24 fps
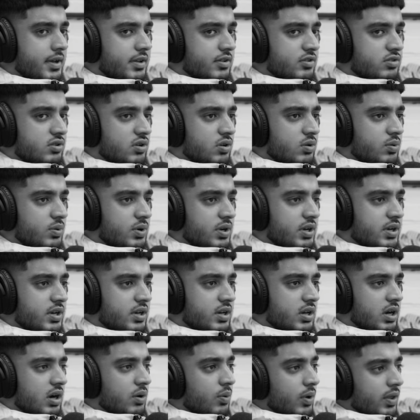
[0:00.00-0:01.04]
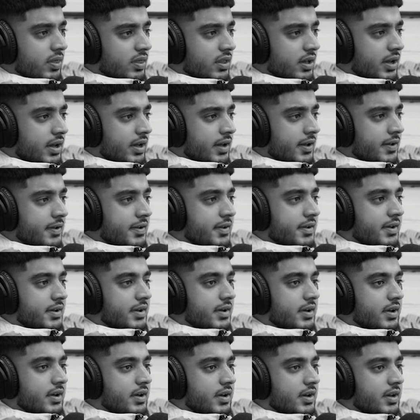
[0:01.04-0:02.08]
So I went there.
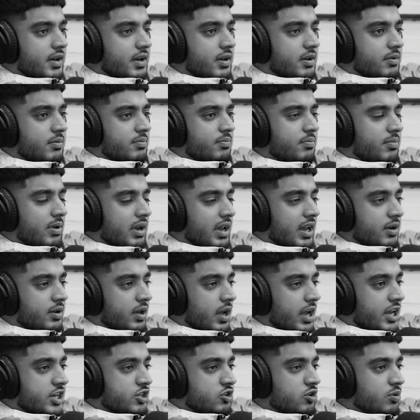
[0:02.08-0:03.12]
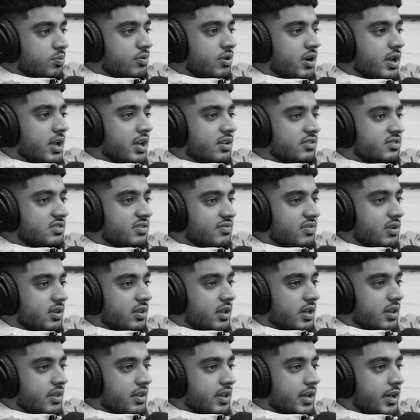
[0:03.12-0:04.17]
Played age group cricket and stuff like
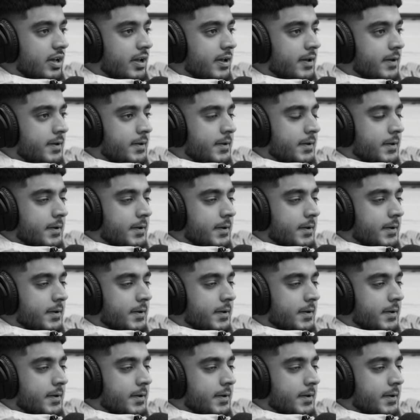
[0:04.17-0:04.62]
that there.